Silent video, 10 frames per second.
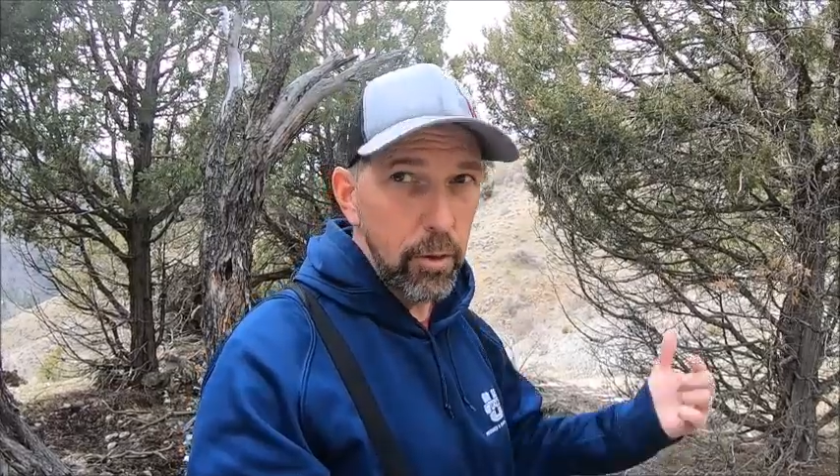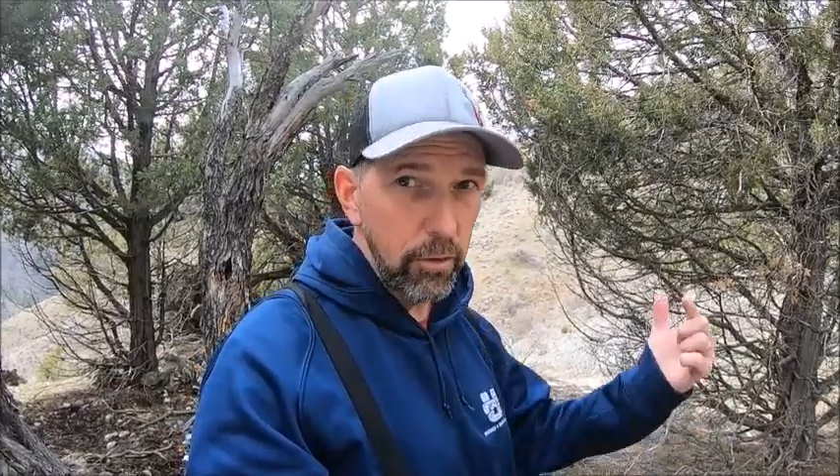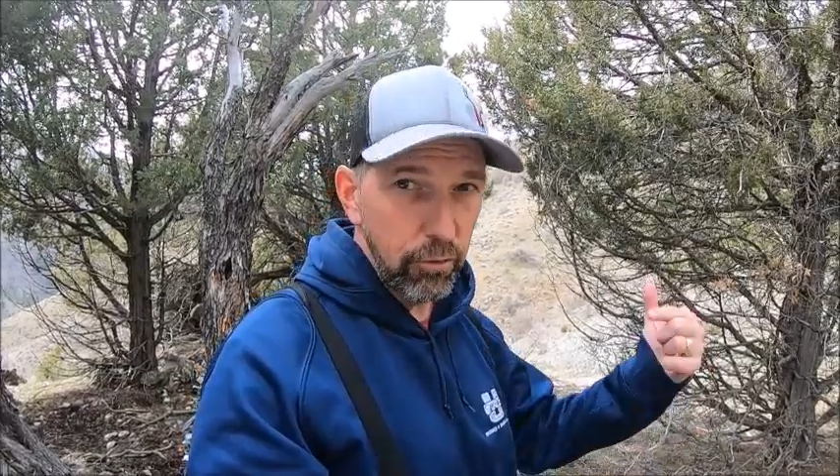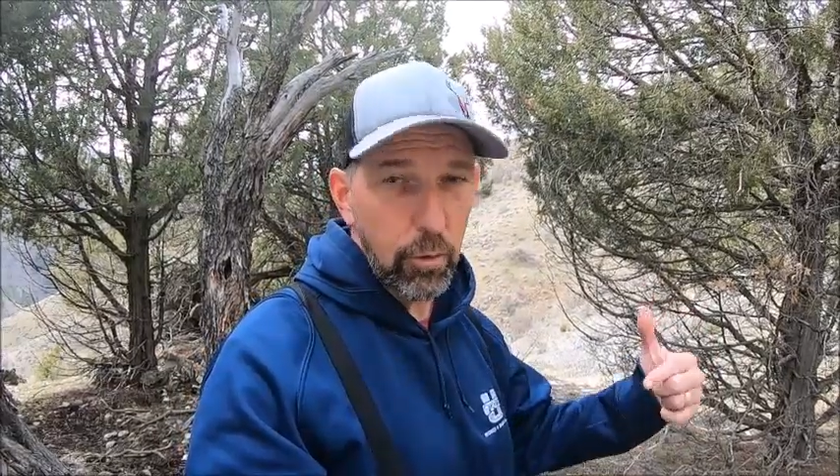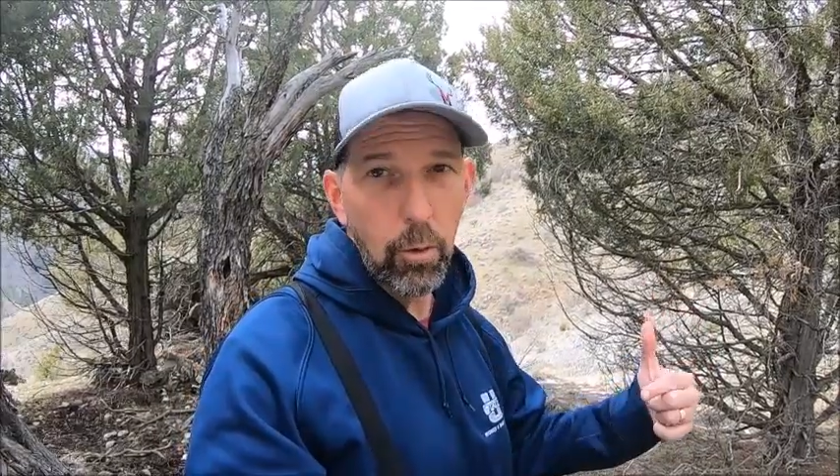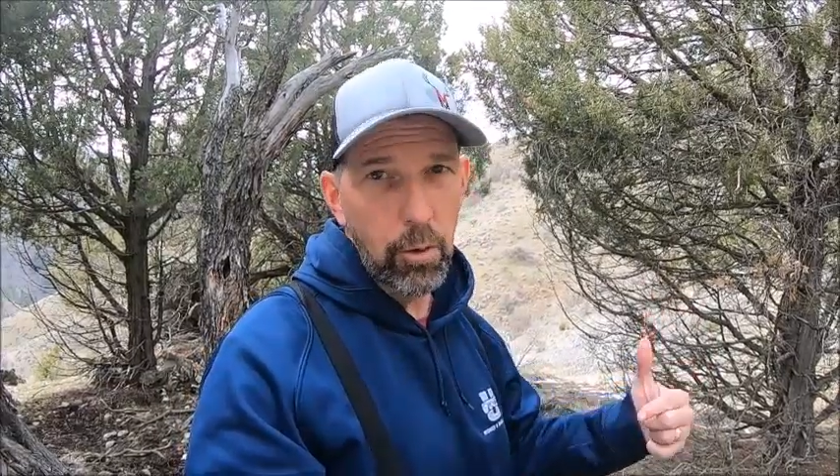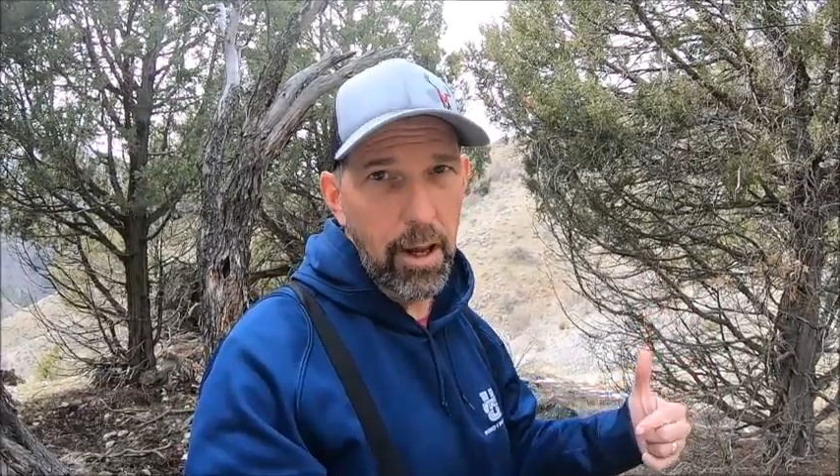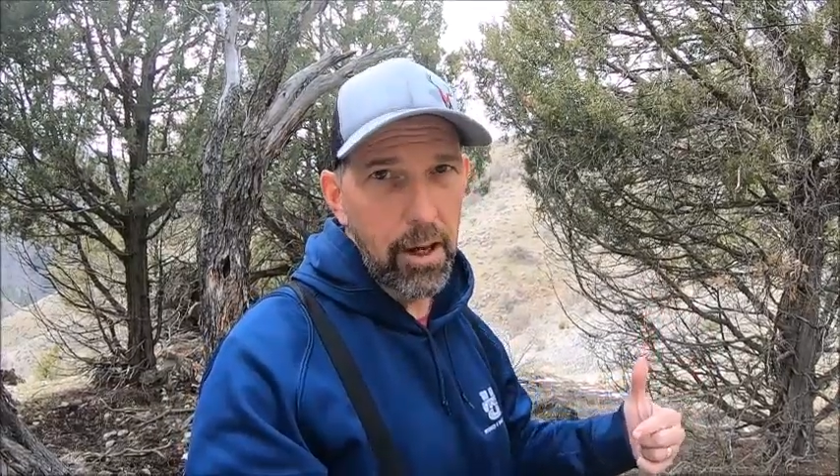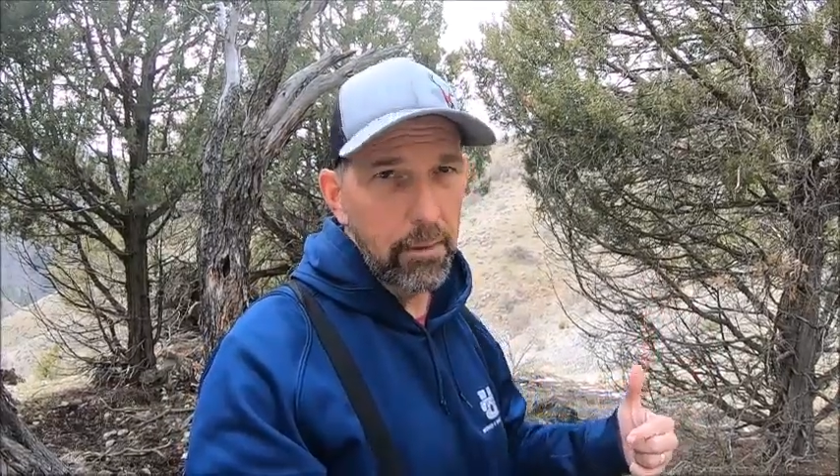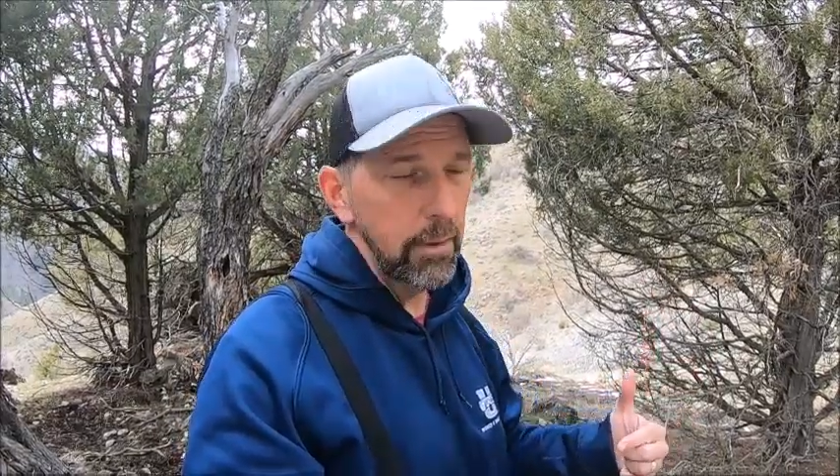can scroll
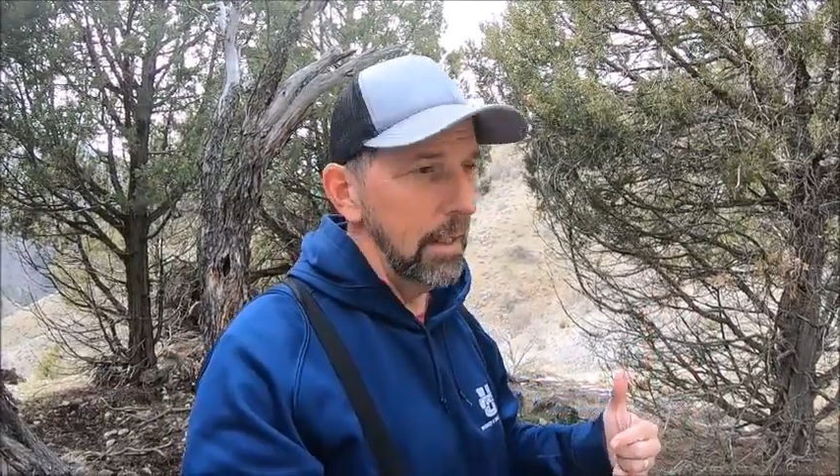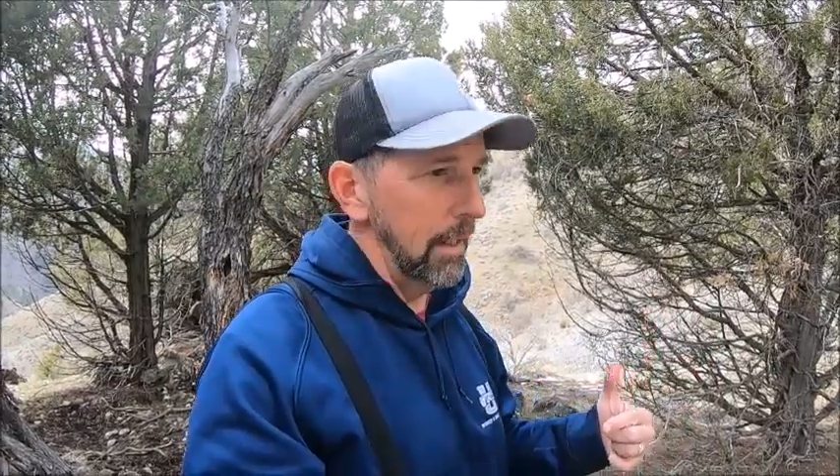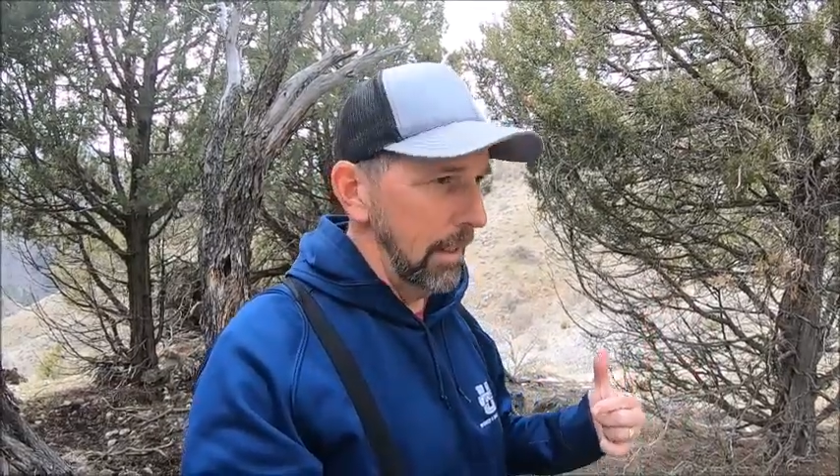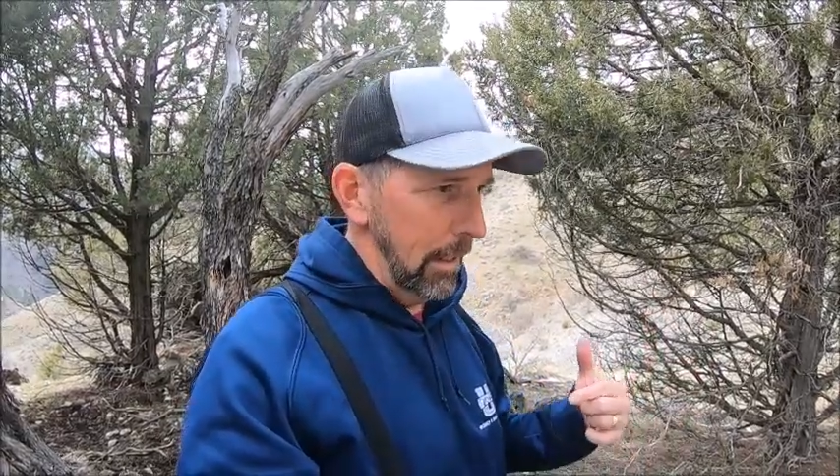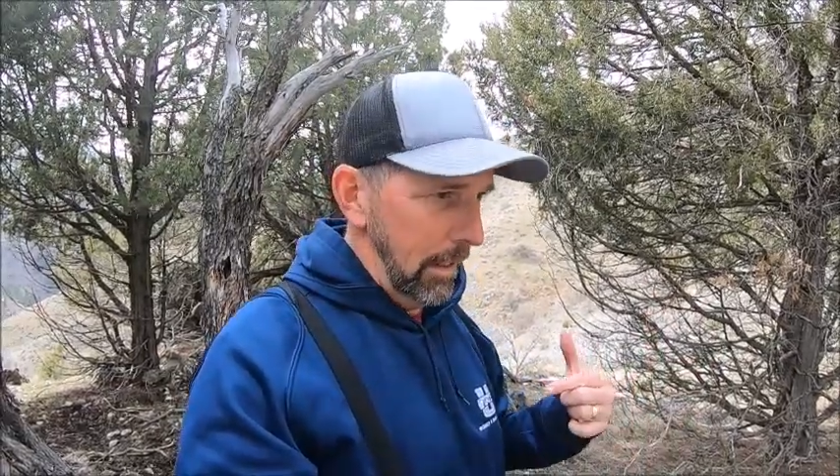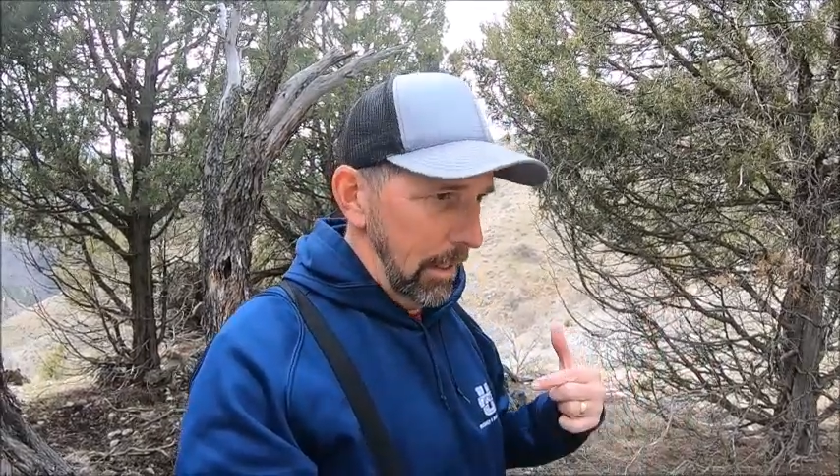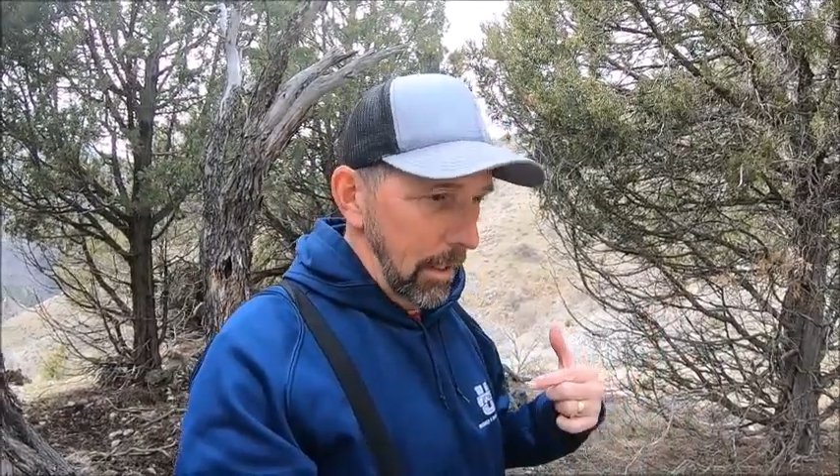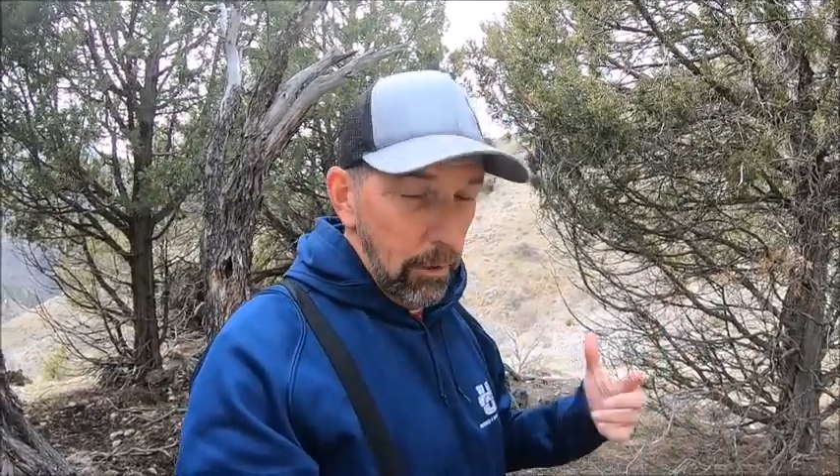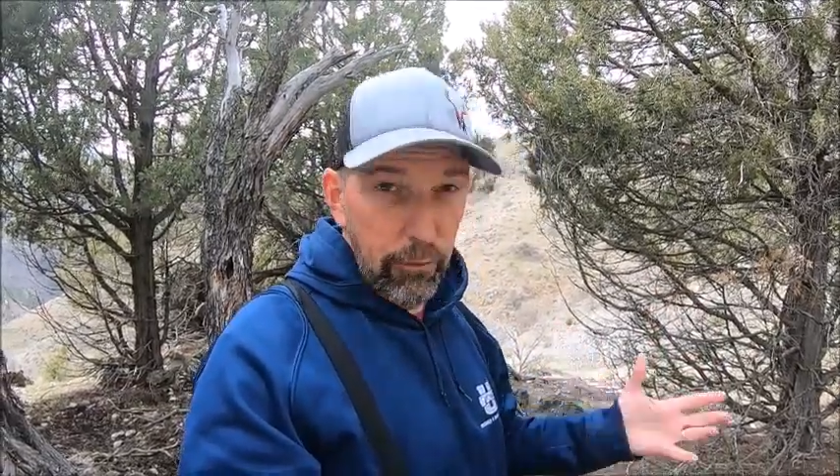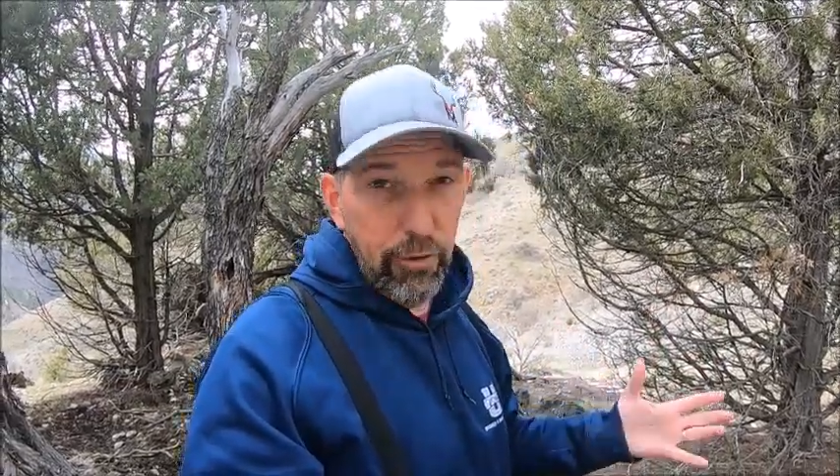down and